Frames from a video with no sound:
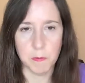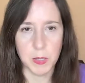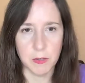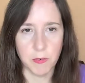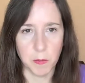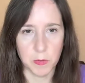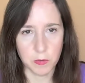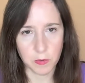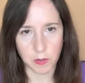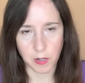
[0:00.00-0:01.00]
big
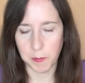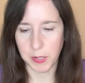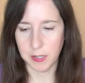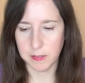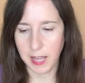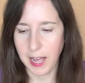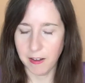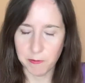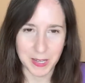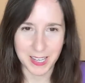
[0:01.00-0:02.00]
pharmaceutical companies
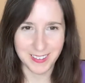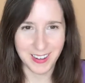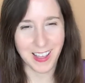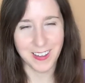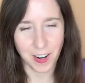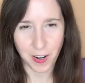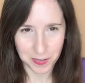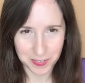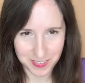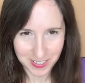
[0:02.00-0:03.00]
have been and are
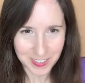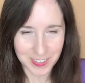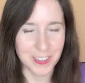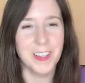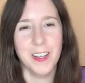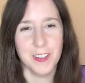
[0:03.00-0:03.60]
still